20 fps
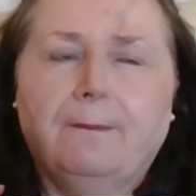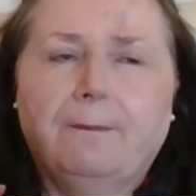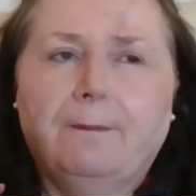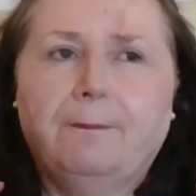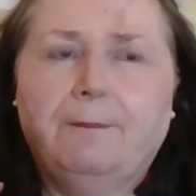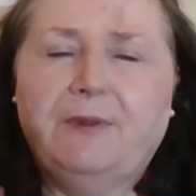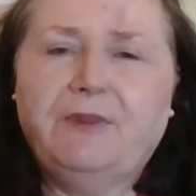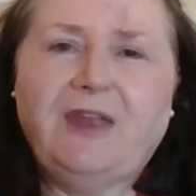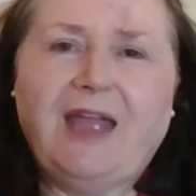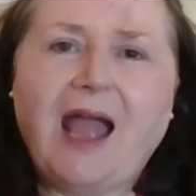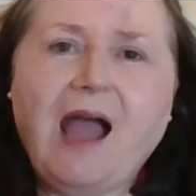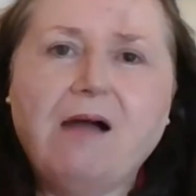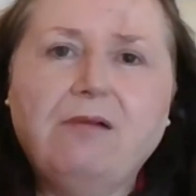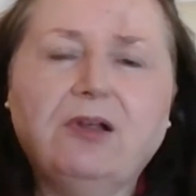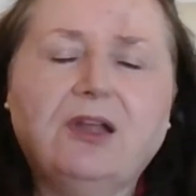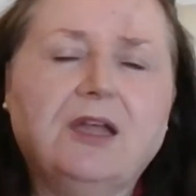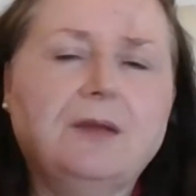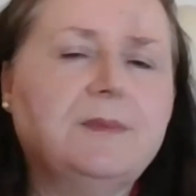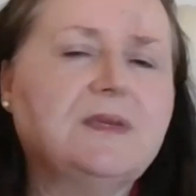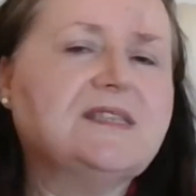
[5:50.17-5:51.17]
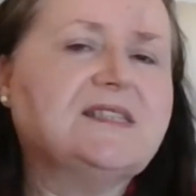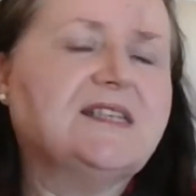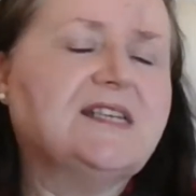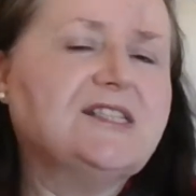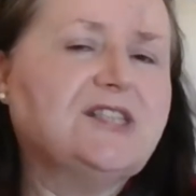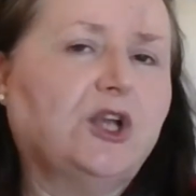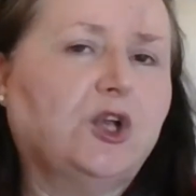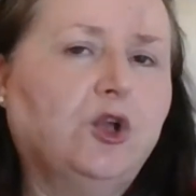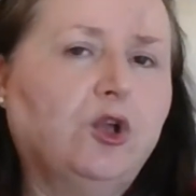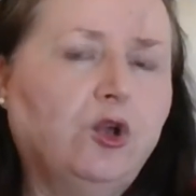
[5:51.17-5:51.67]
But the alchemist
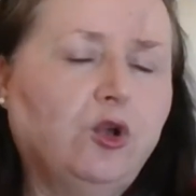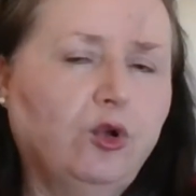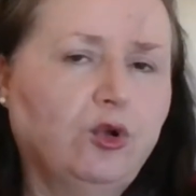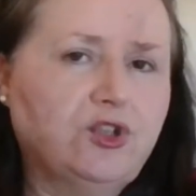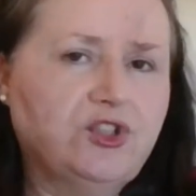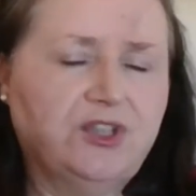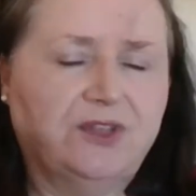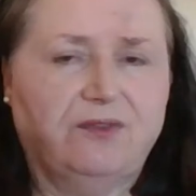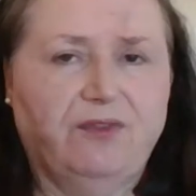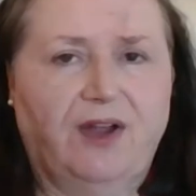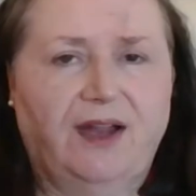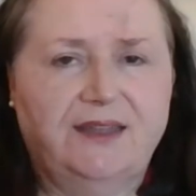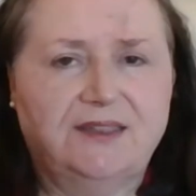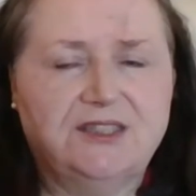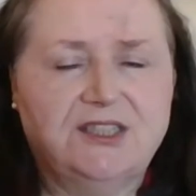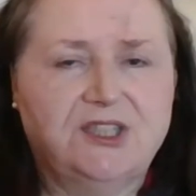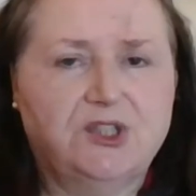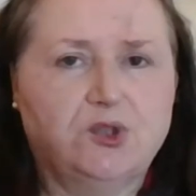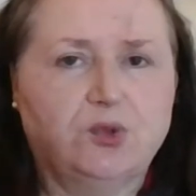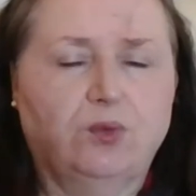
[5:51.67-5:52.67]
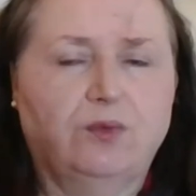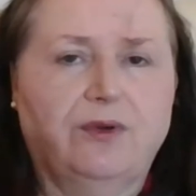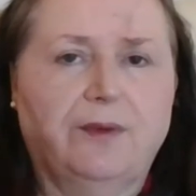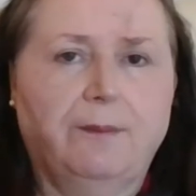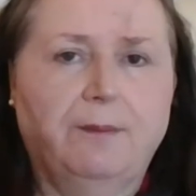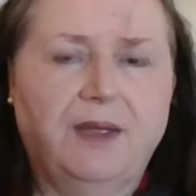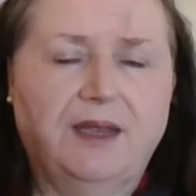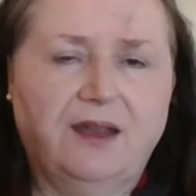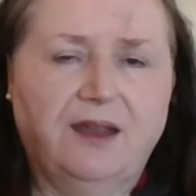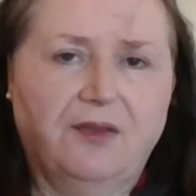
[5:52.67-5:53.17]
has a huge advantage over
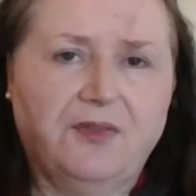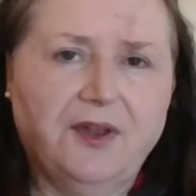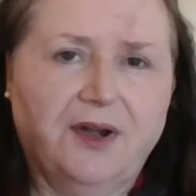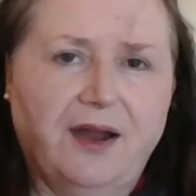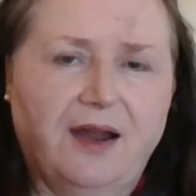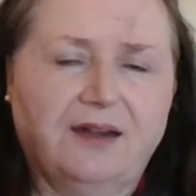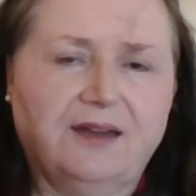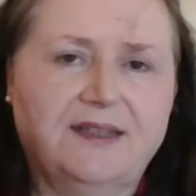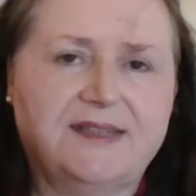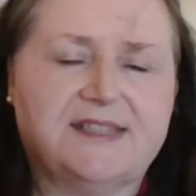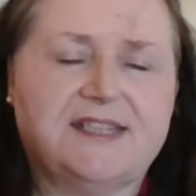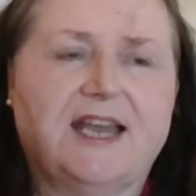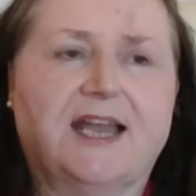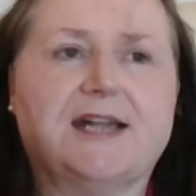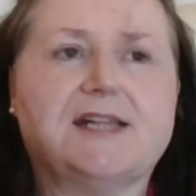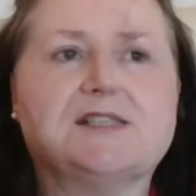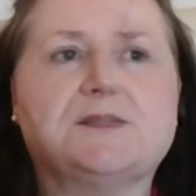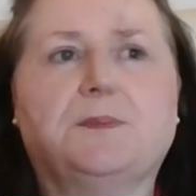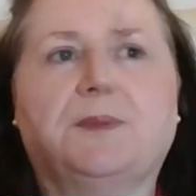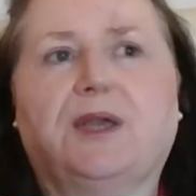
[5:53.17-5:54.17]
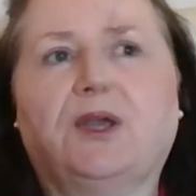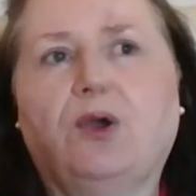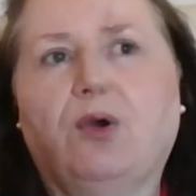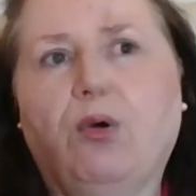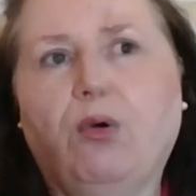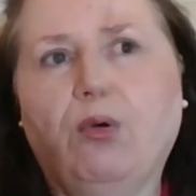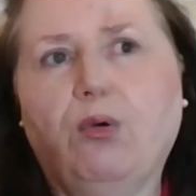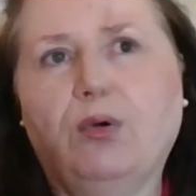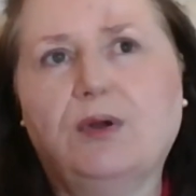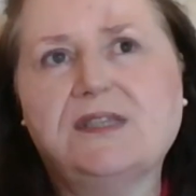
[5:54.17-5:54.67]
many other archetypes
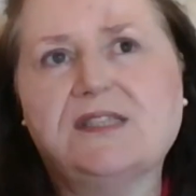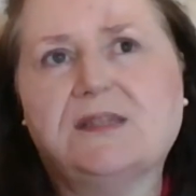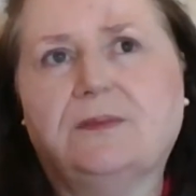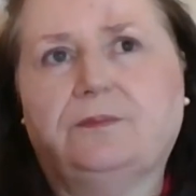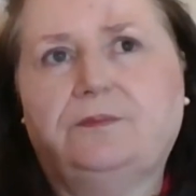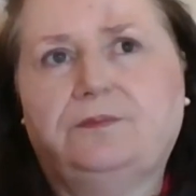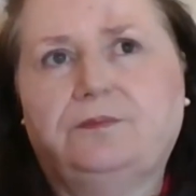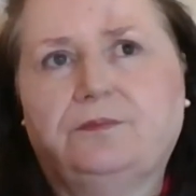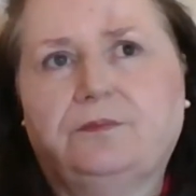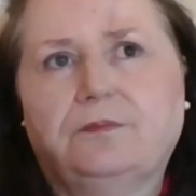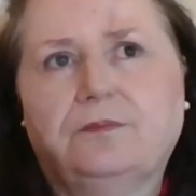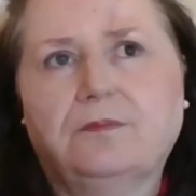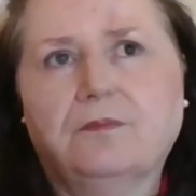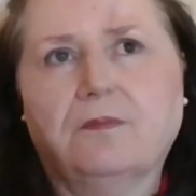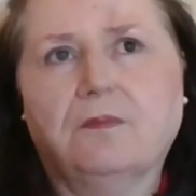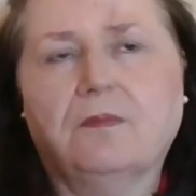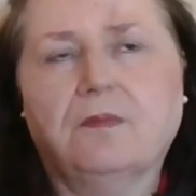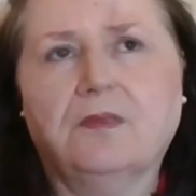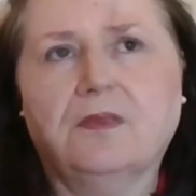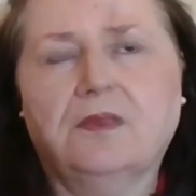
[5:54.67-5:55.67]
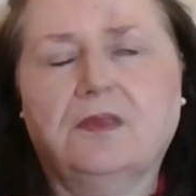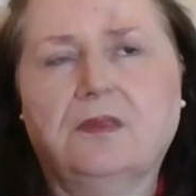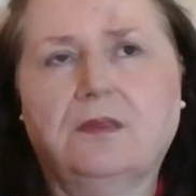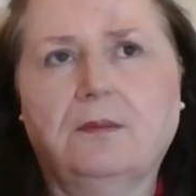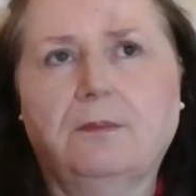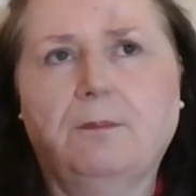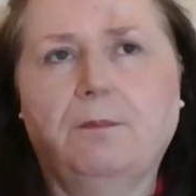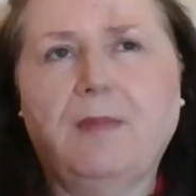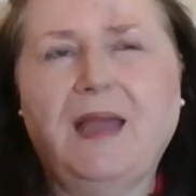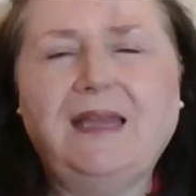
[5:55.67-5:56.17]
because
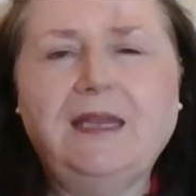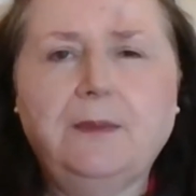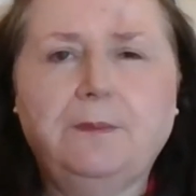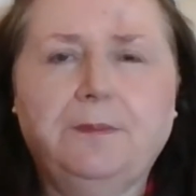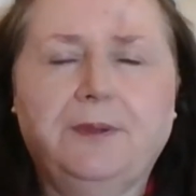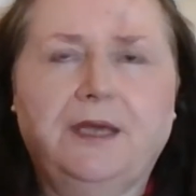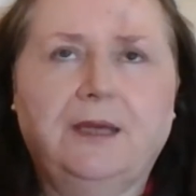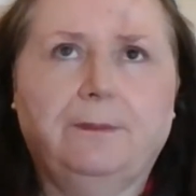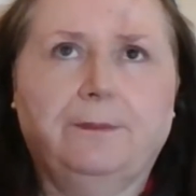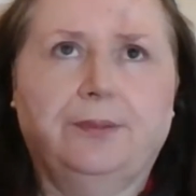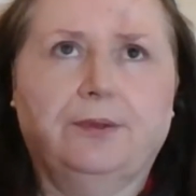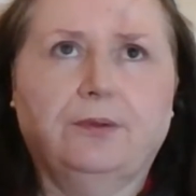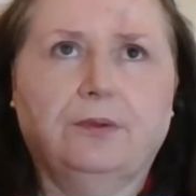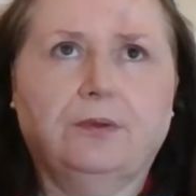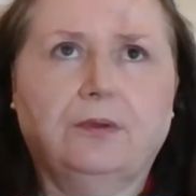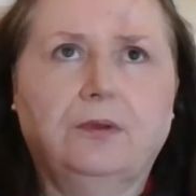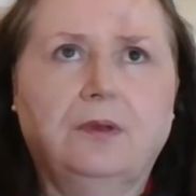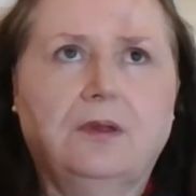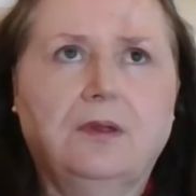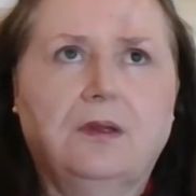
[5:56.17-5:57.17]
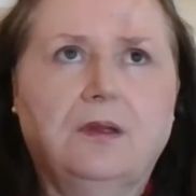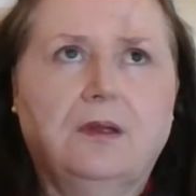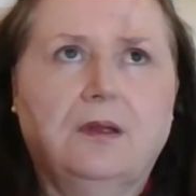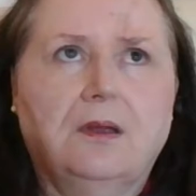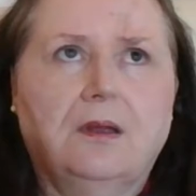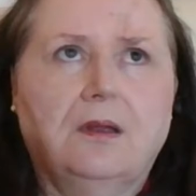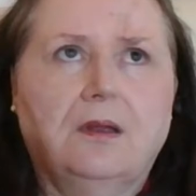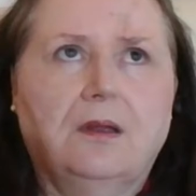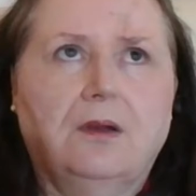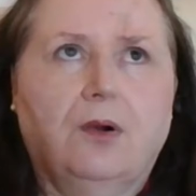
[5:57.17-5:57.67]
many people
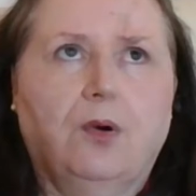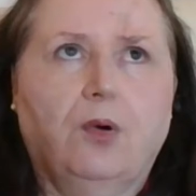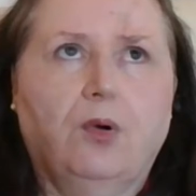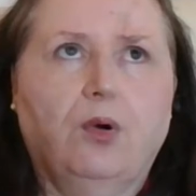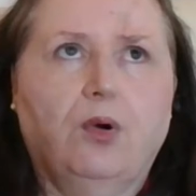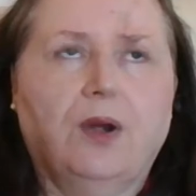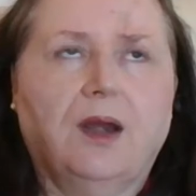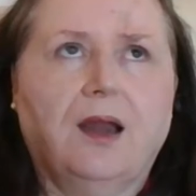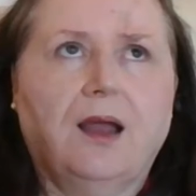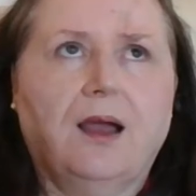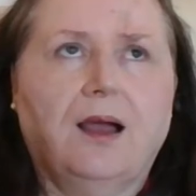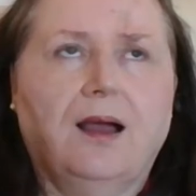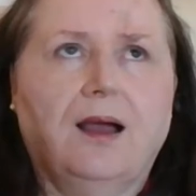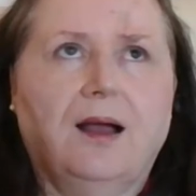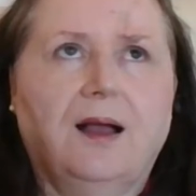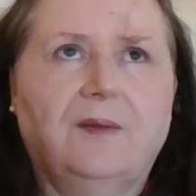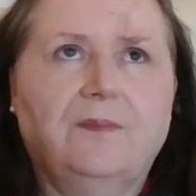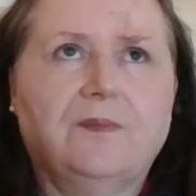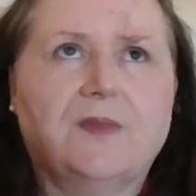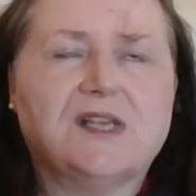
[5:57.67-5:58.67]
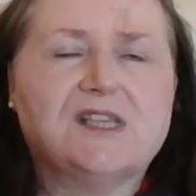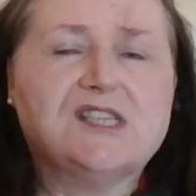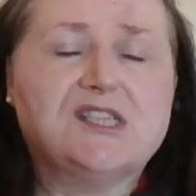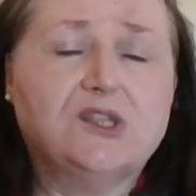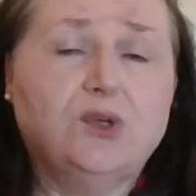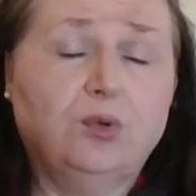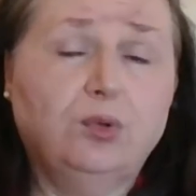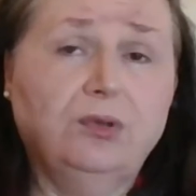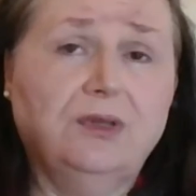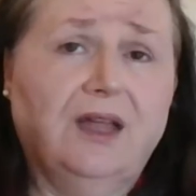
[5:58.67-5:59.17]
on a
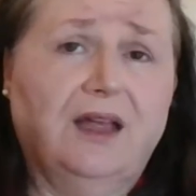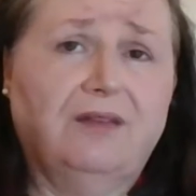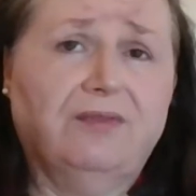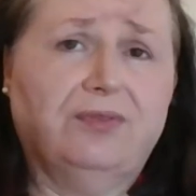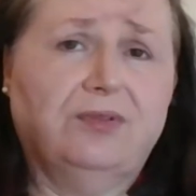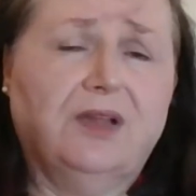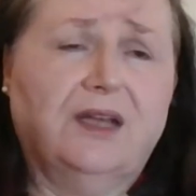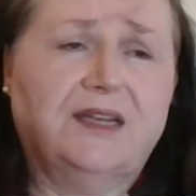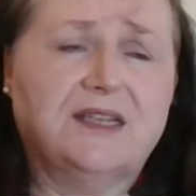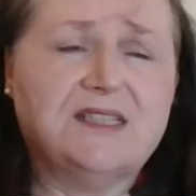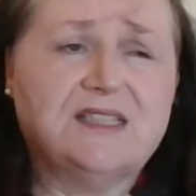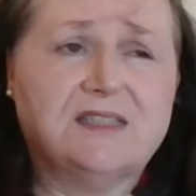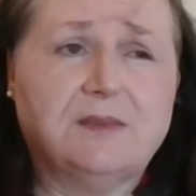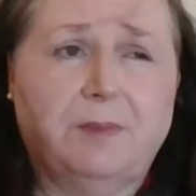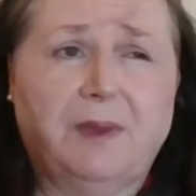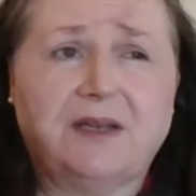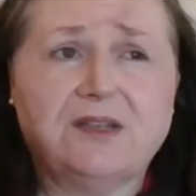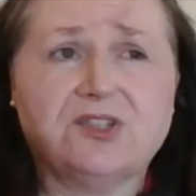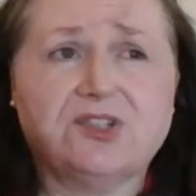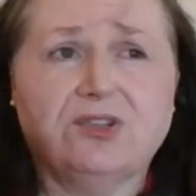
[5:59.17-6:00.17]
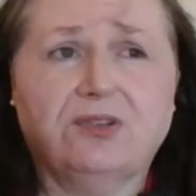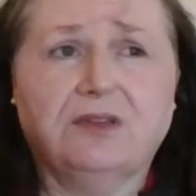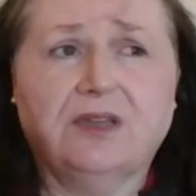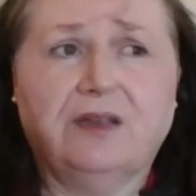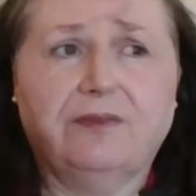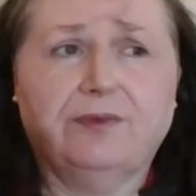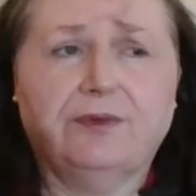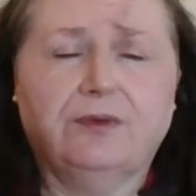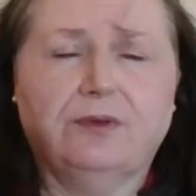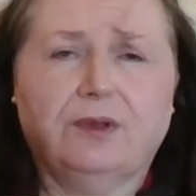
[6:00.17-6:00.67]
soul level and a spiritual
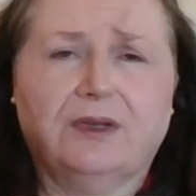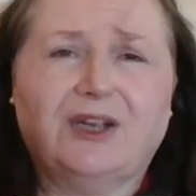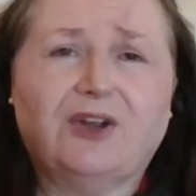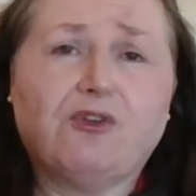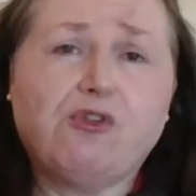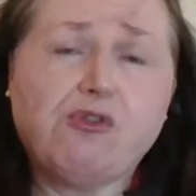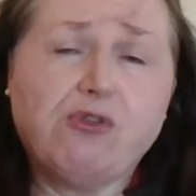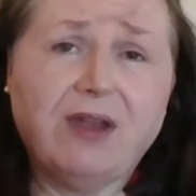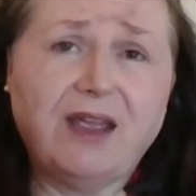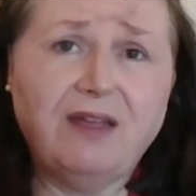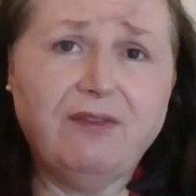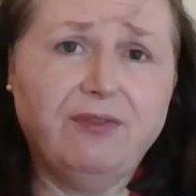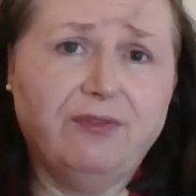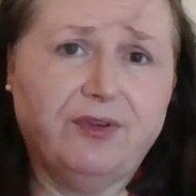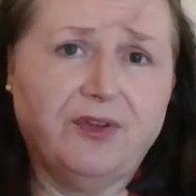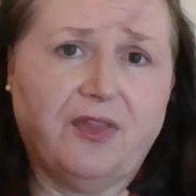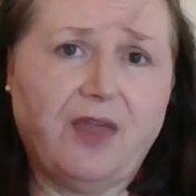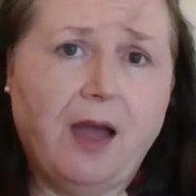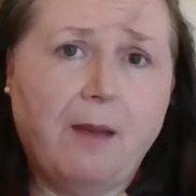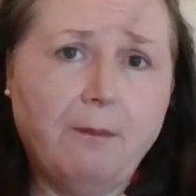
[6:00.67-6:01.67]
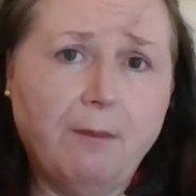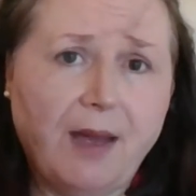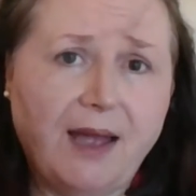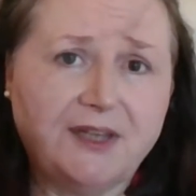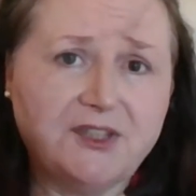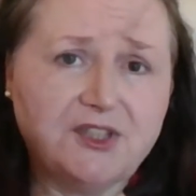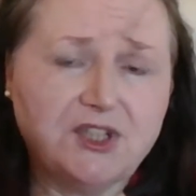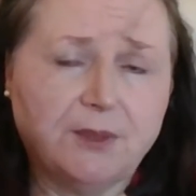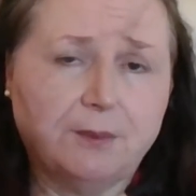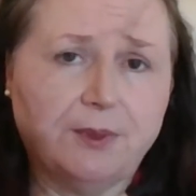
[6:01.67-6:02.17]
level crave for that
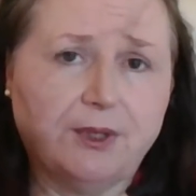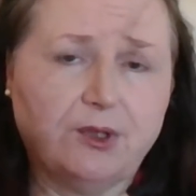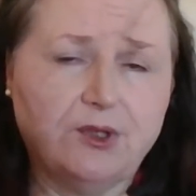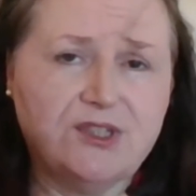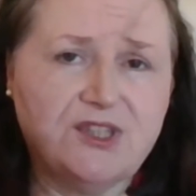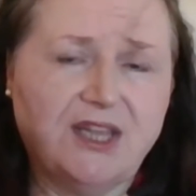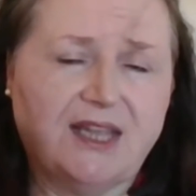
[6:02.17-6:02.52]
magic because they